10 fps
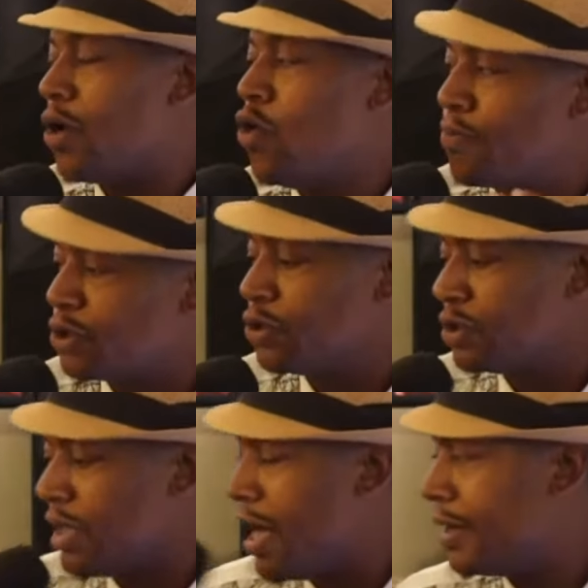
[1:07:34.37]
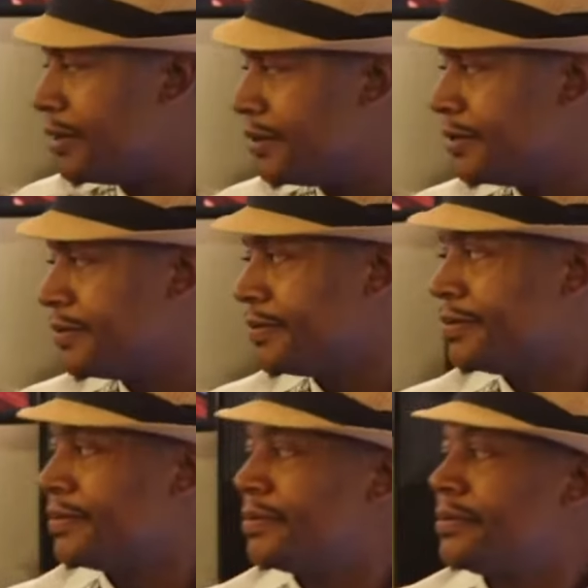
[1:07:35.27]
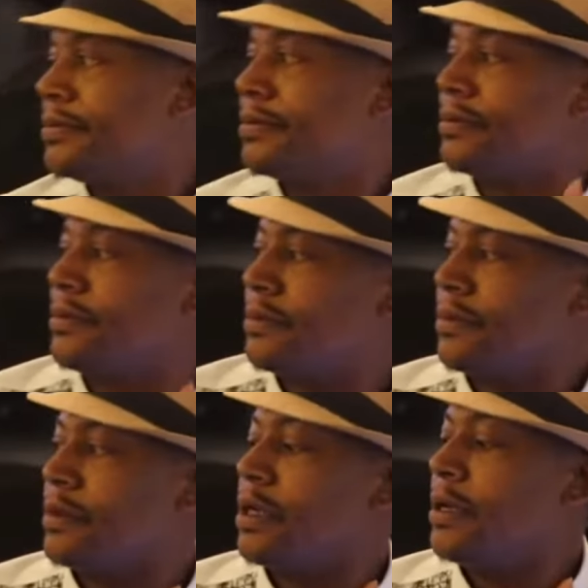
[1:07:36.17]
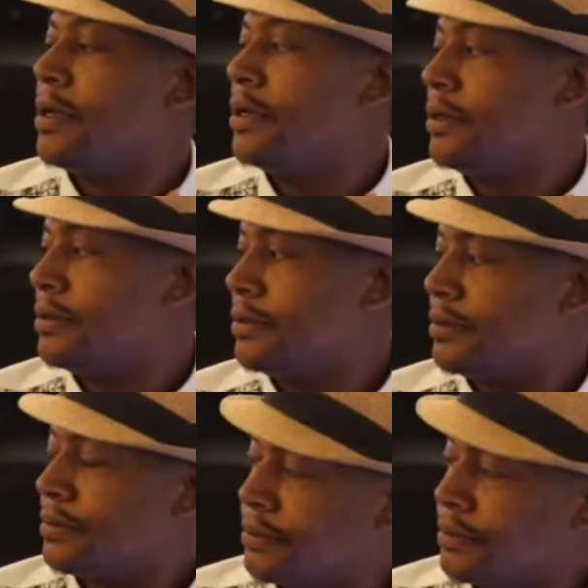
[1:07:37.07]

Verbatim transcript: Who produced that? We all produced it.